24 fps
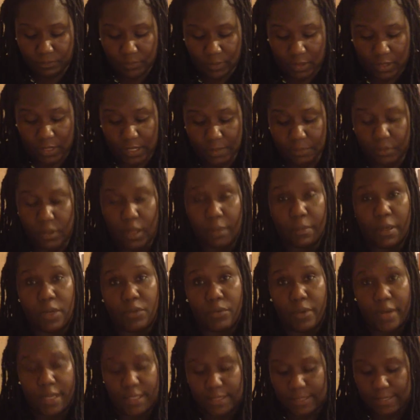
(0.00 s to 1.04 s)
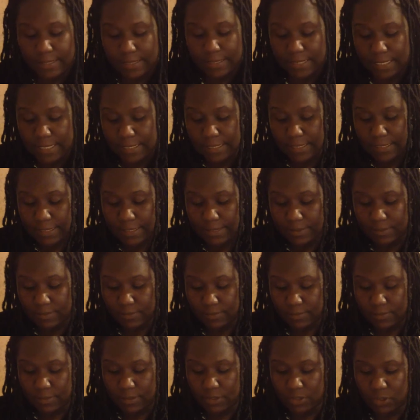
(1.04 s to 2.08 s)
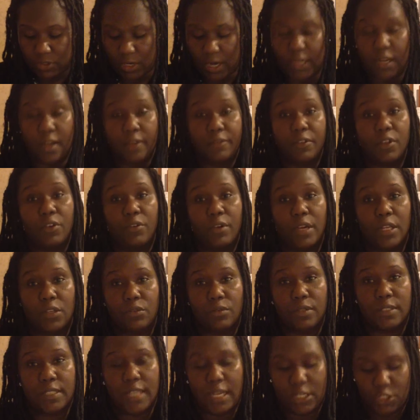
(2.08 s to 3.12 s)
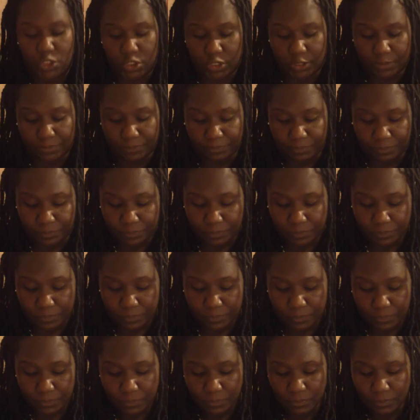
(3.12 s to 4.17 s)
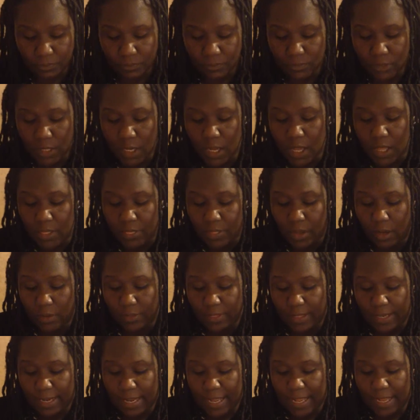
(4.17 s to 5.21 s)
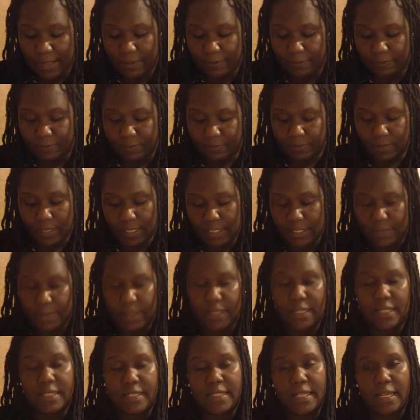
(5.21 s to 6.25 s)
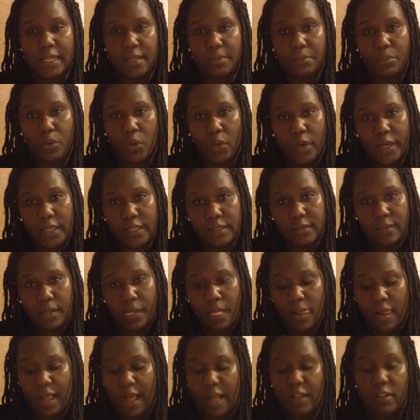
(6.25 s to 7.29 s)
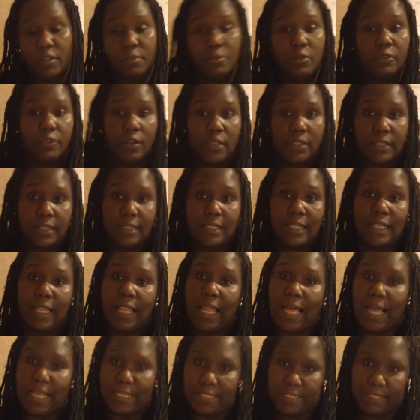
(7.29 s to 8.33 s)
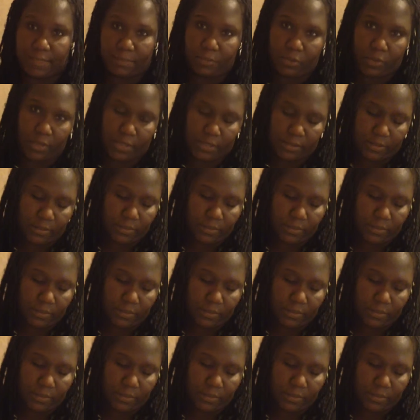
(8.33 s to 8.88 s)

unemployment rates since the start of the Great Recession. Now that I have explained the second point, I will move on to the last point.